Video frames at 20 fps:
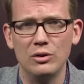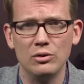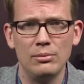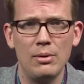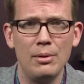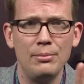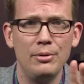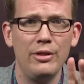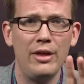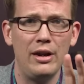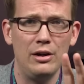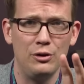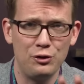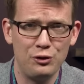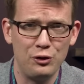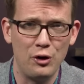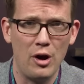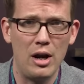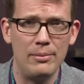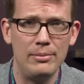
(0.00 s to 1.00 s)
Remember that
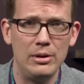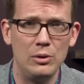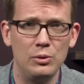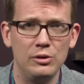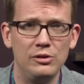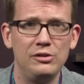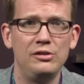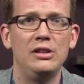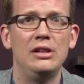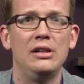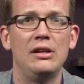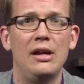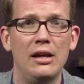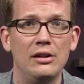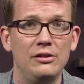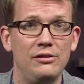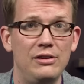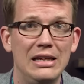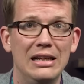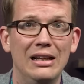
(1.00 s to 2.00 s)
astronomy was seen
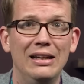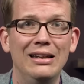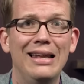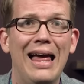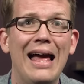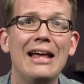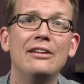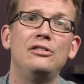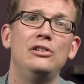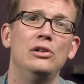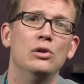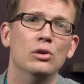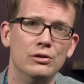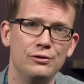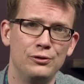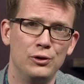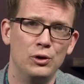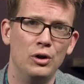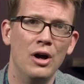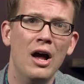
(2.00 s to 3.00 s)
as the less
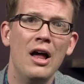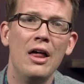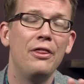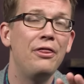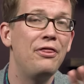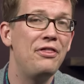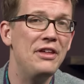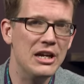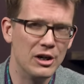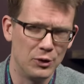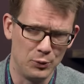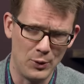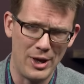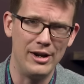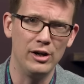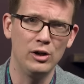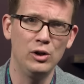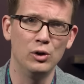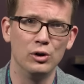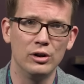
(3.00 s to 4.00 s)
useful
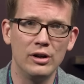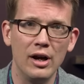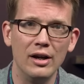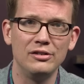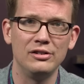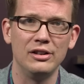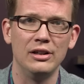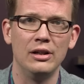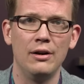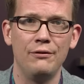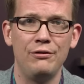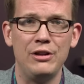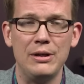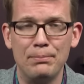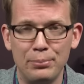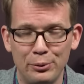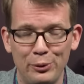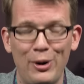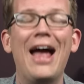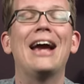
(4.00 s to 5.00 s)
theoretical cousin of the
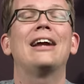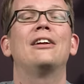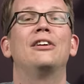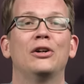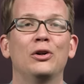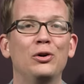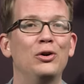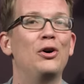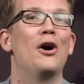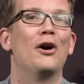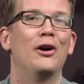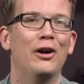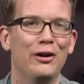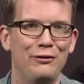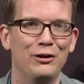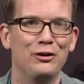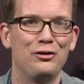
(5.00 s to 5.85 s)
practical art of